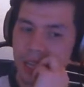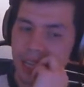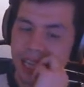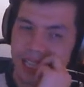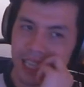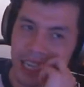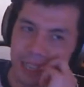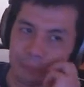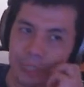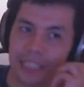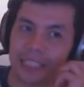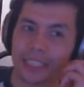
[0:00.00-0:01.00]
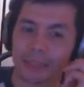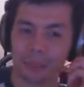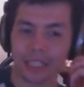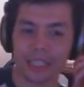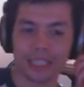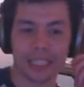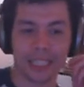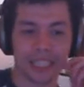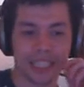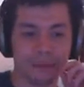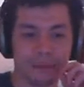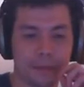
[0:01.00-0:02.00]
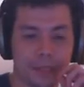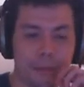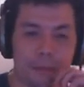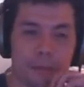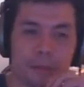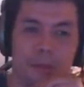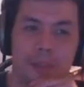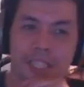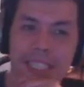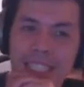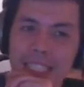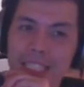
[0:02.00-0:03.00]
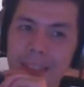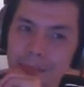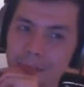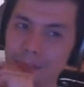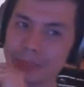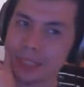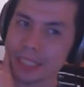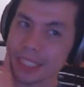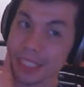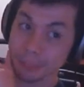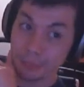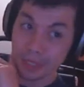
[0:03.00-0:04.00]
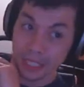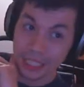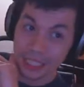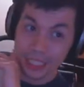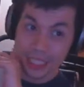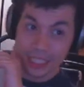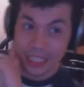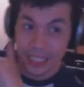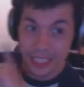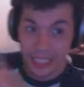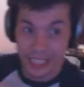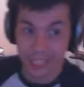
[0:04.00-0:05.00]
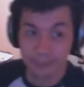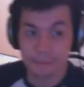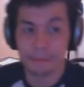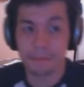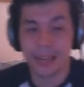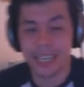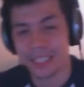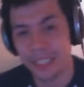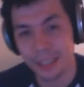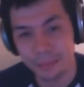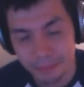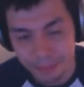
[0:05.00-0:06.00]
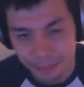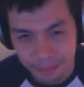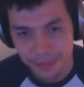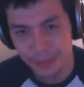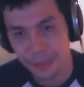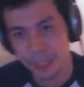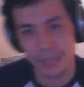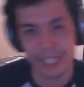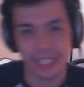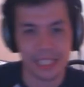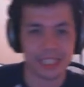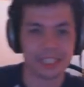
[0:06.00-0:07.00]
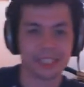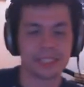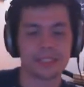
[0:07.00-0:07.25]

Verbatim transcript: Not probably just, probably just not comfortable with the um the Blanka Gief matchup. Which makes sense.